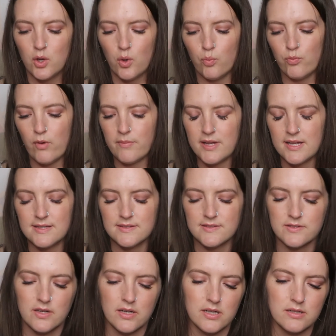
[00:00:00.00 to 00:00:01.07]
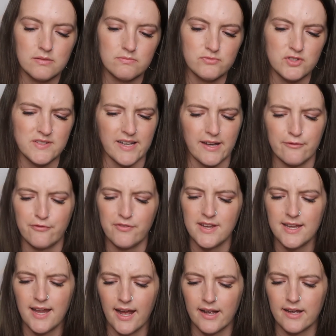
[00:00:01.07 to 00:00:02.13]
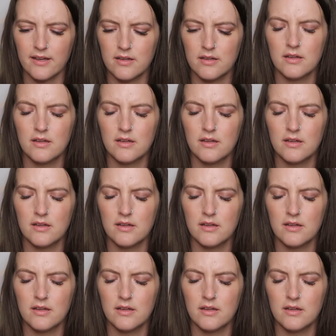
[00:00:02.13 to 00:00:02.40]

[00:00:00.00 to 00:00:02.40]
women's, just like a V-neck